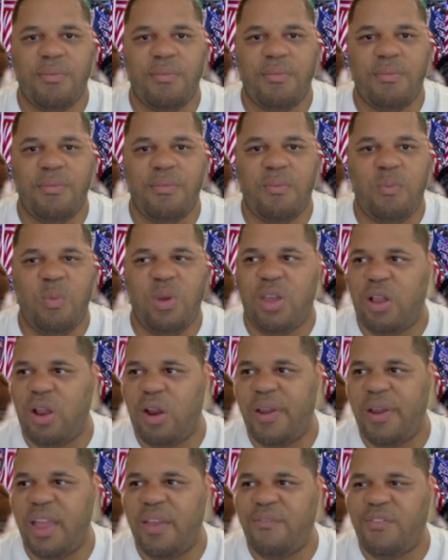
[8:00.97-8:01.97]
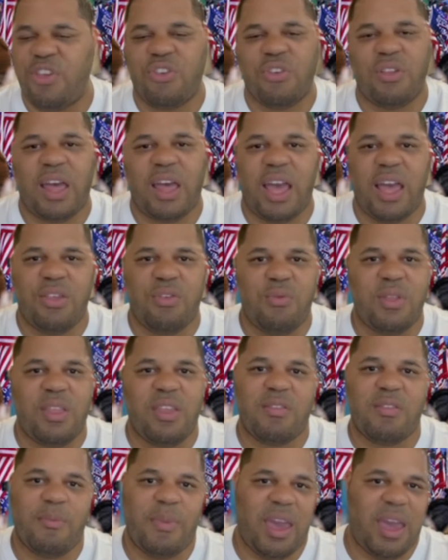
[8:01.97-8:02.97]
We can already visualize who this
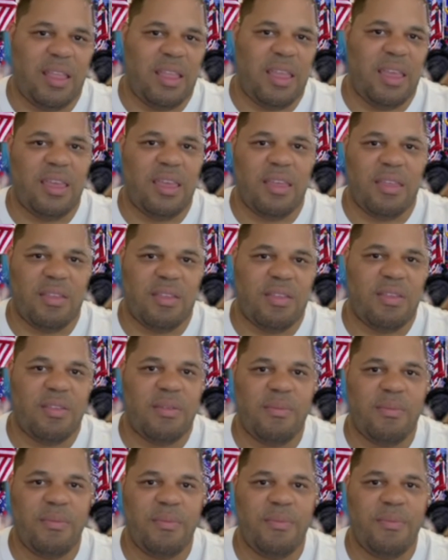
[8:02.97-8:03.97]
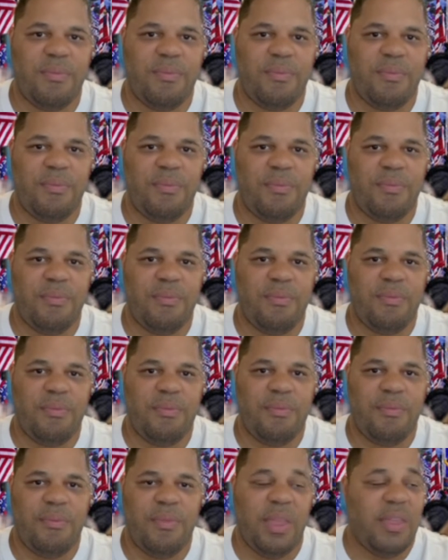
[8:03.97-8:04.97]
man is.
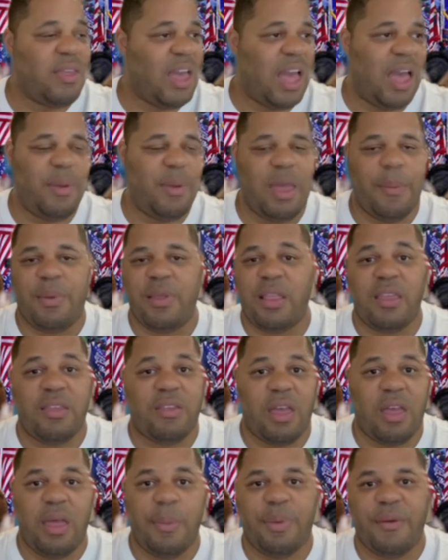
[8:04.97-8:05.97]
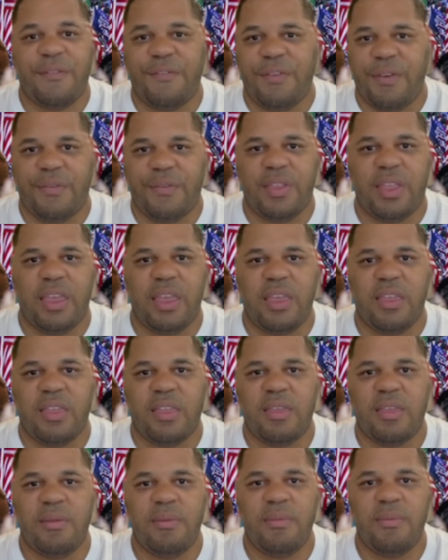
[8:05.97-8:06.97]
He's got to be up in his upper 50s.
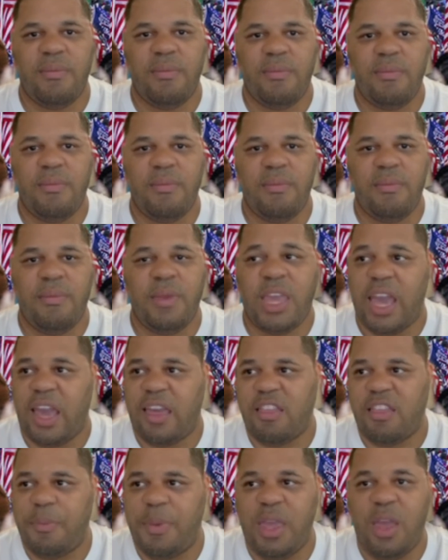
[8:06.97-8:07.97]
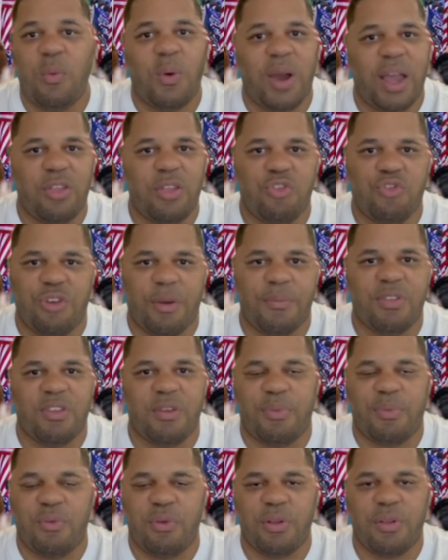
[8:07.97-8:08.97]
He has to be a white Trump
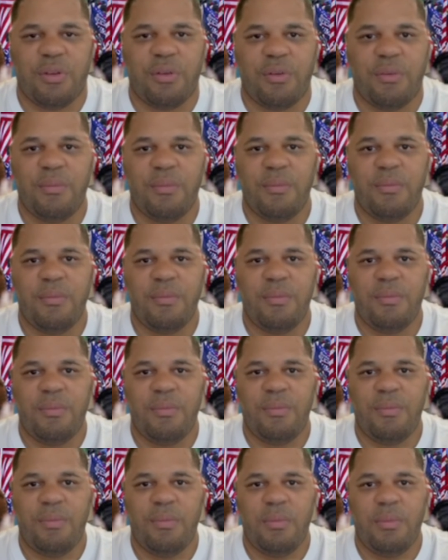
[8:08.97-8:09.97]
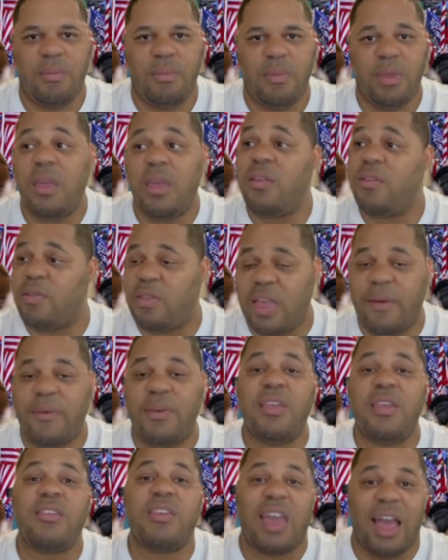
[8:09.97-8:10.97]
supporter. He's
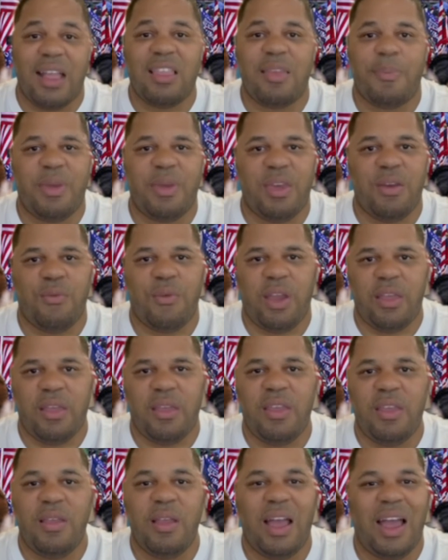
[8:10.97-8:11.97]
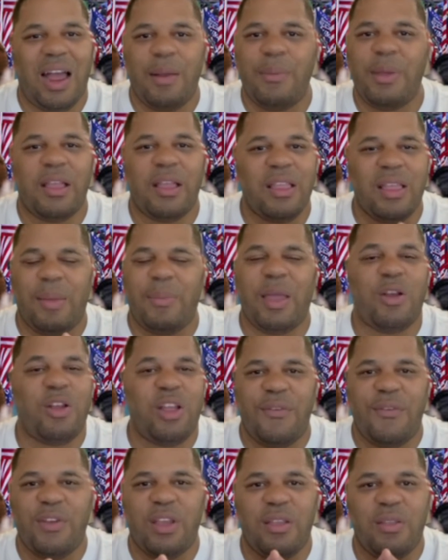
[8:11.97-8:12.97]
he's got to be a ra- I'm not I'm not going
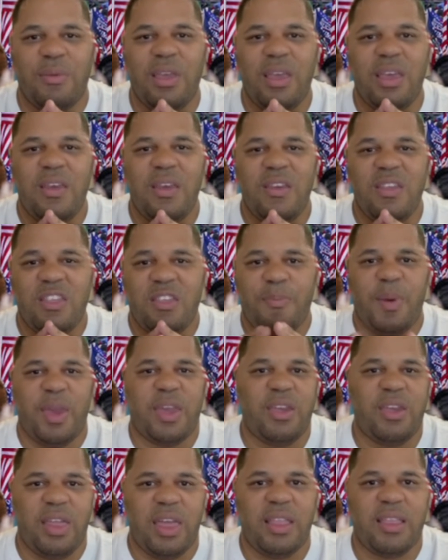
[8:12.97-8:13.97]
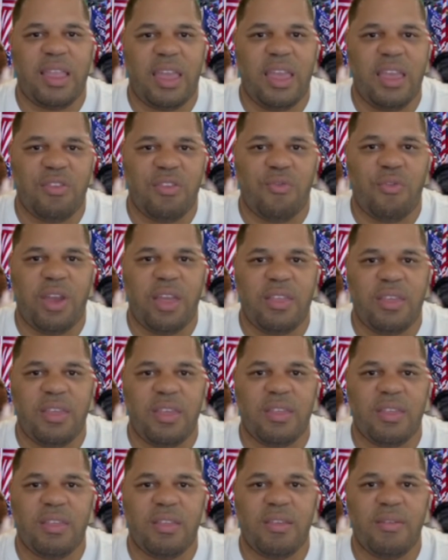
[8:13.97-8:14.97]
to even speculate that he's a
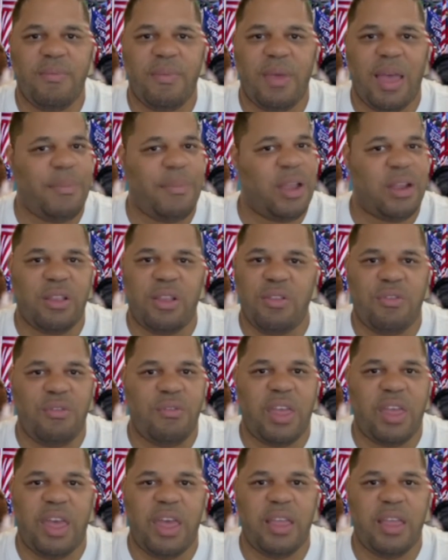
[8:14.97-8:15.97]
racist. I'm not going to do that.